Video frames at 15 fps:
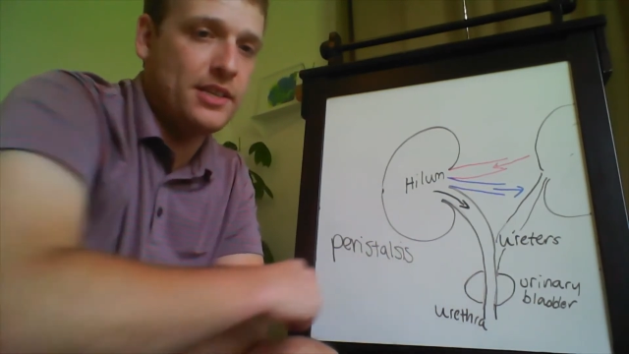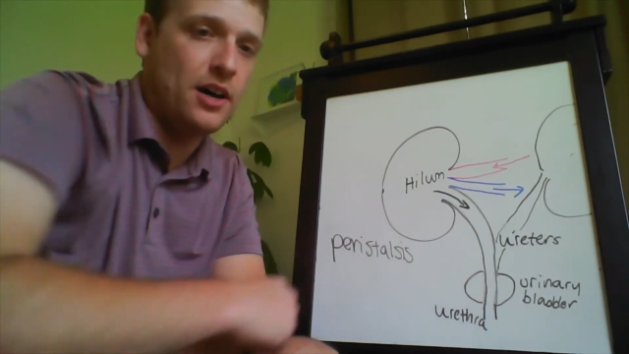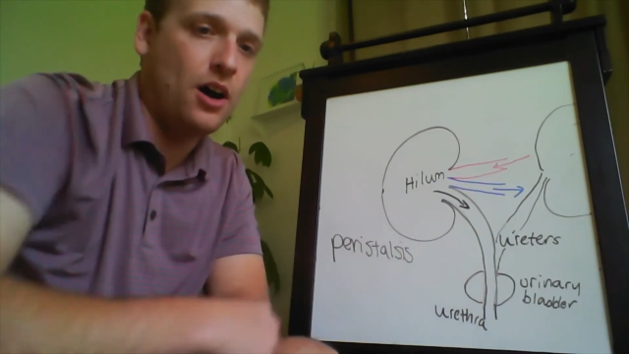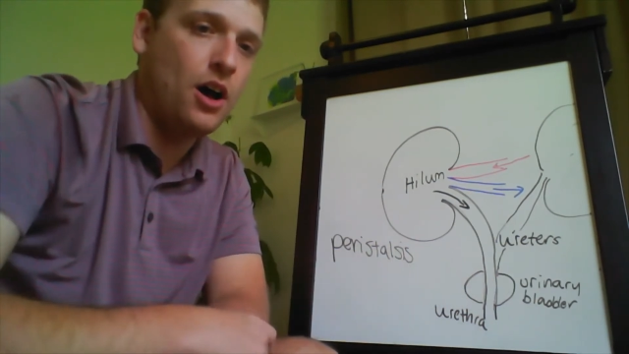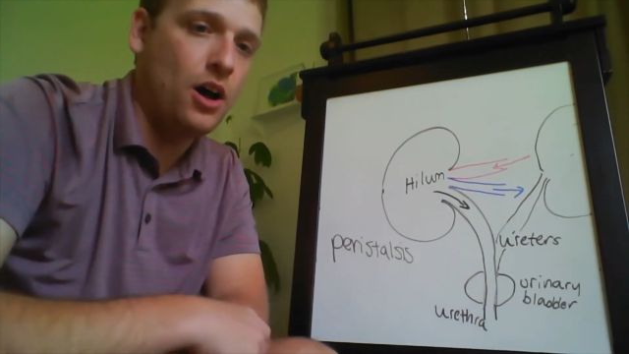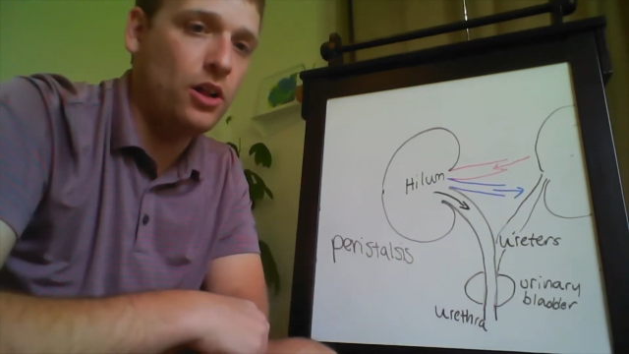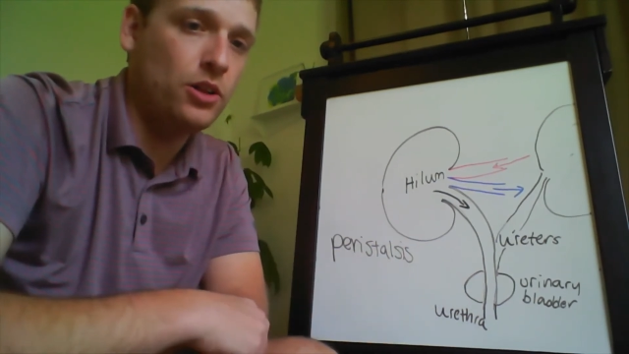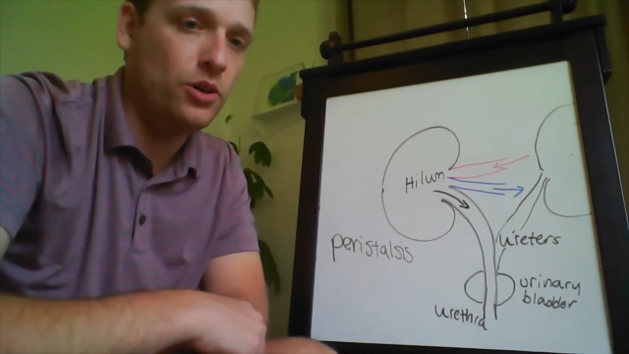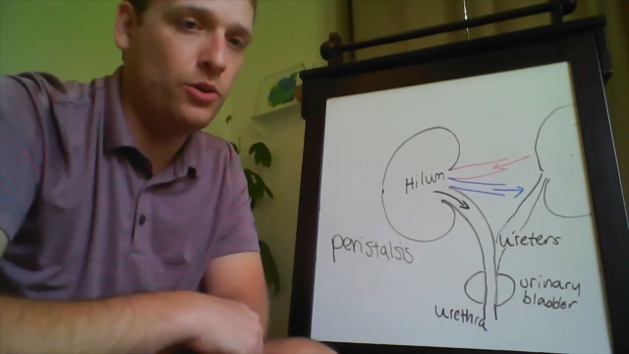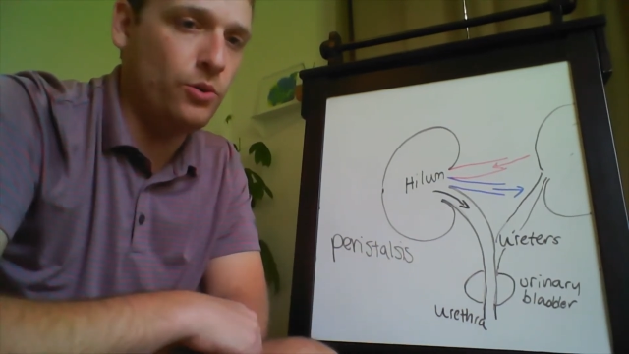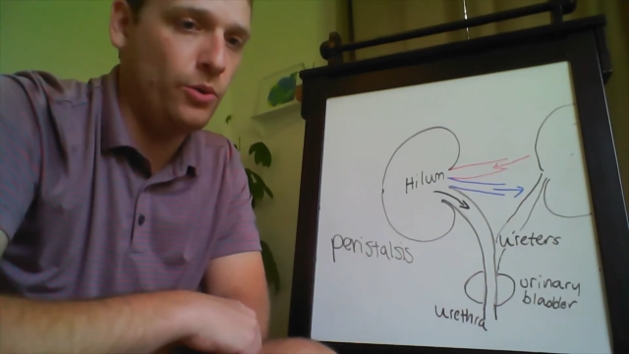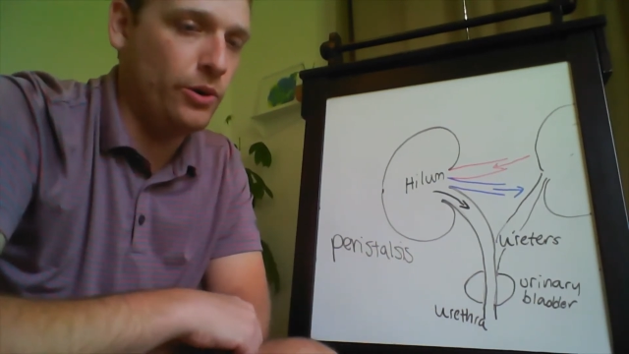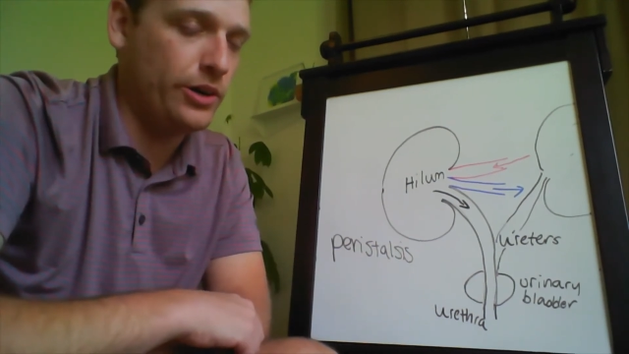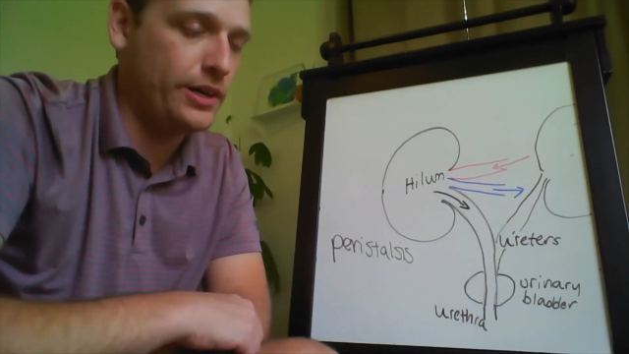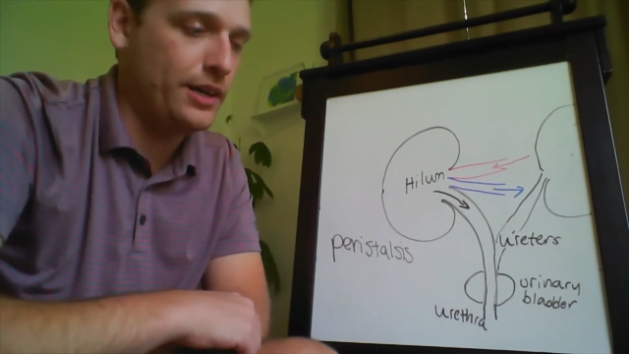a hollow
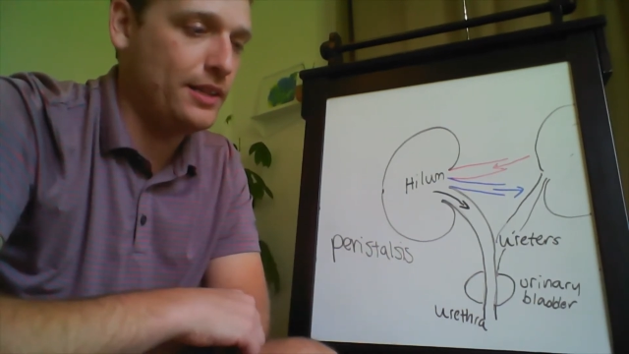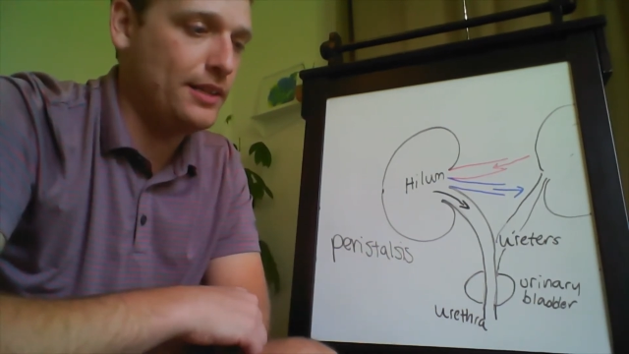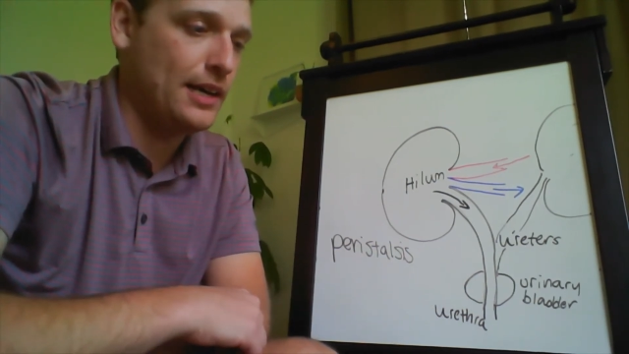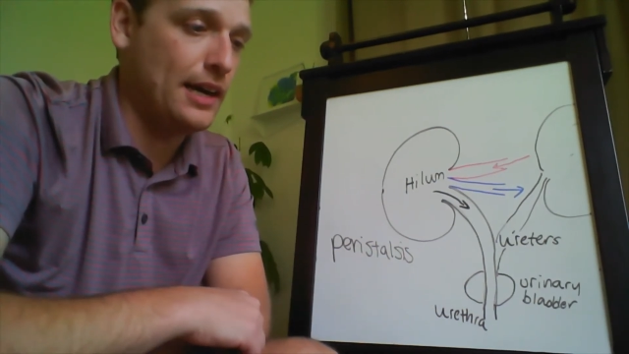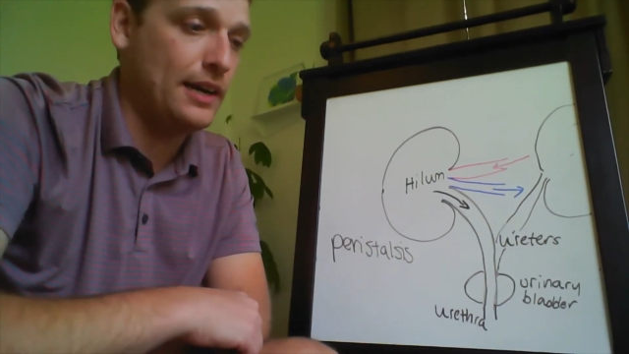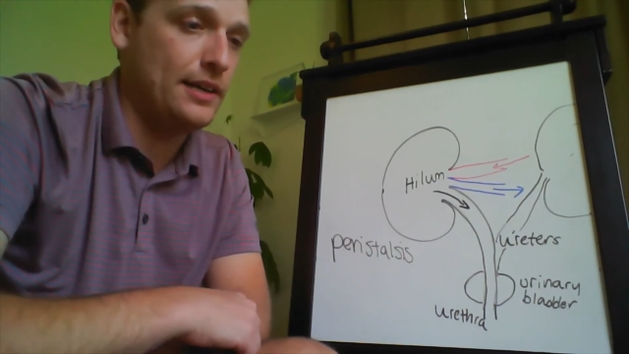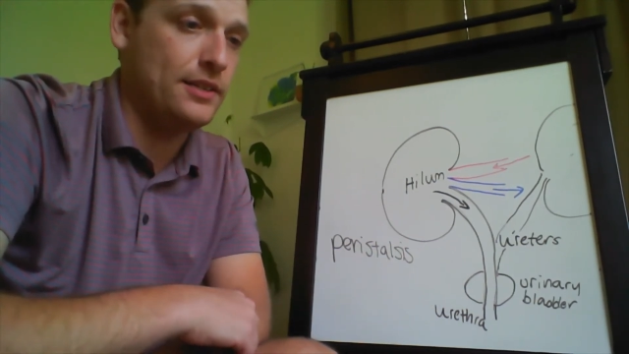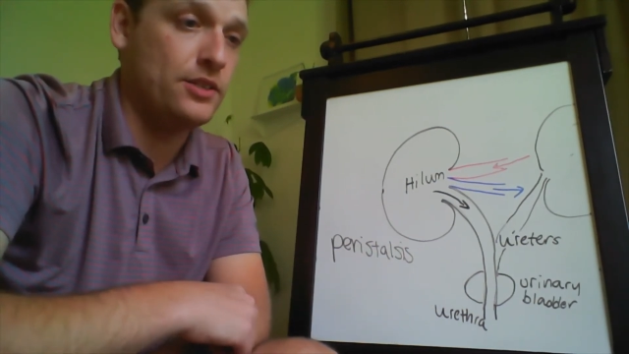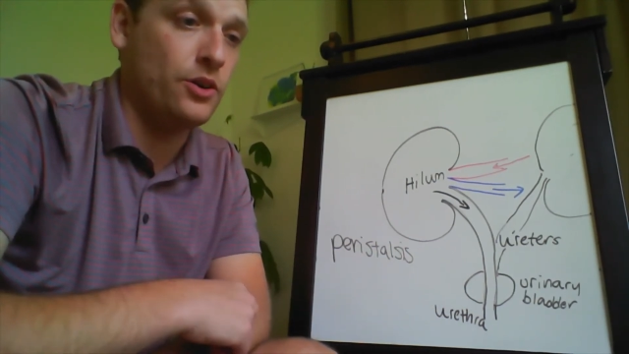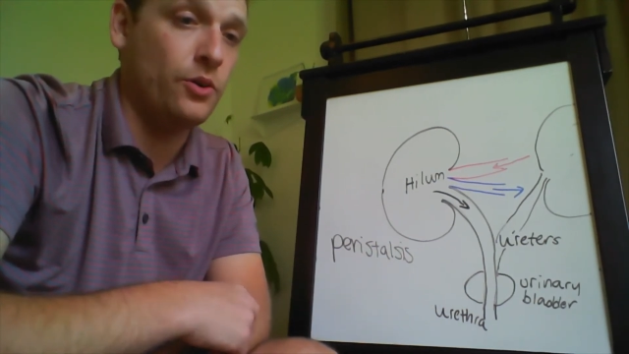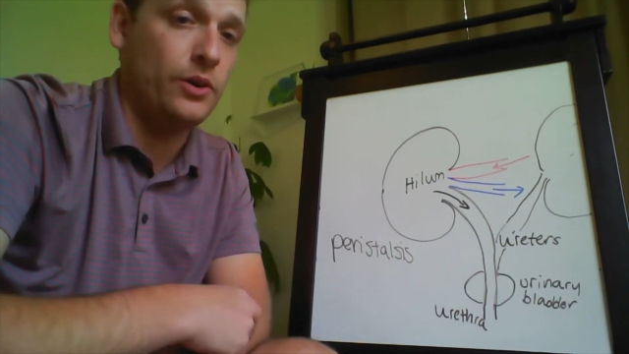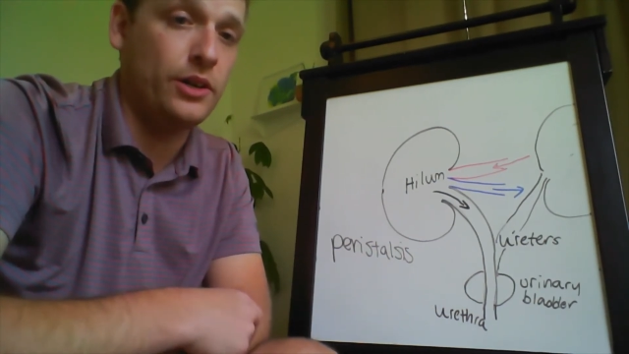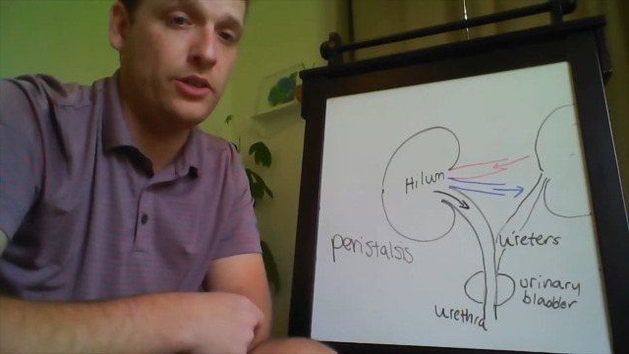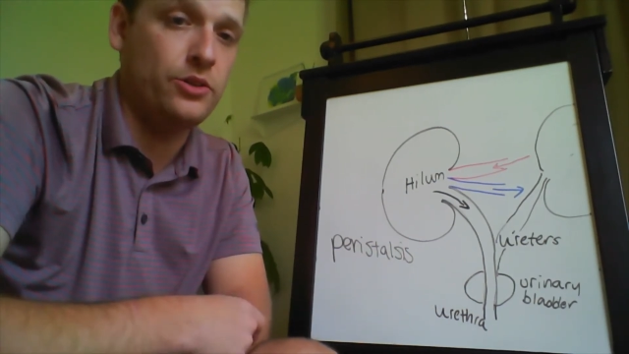organ that is going